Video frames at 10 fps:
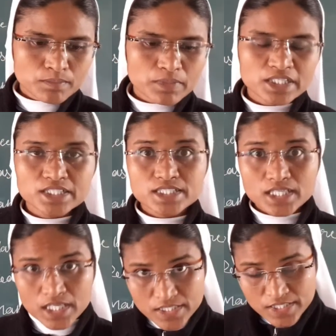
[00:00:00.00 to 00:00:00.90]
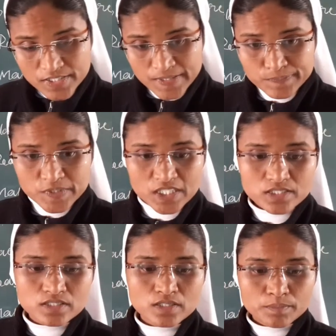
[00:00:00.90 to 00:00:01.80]
but it has a
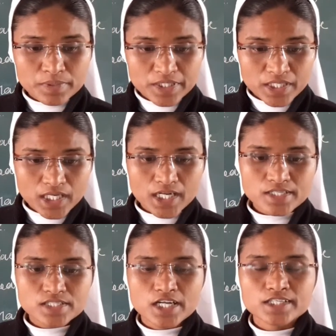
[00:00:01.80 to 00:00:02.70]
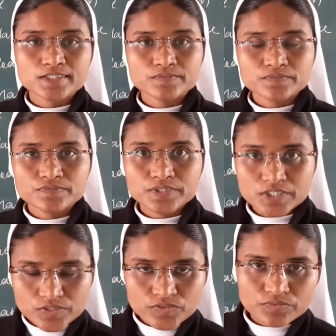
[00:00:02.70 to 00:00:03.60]
subject, predicates, and
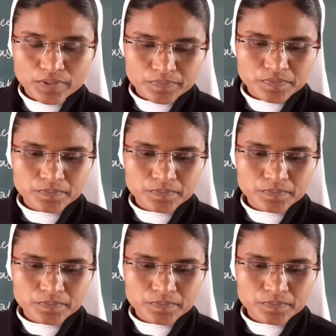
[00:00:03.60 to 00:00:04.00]
infinitive verb.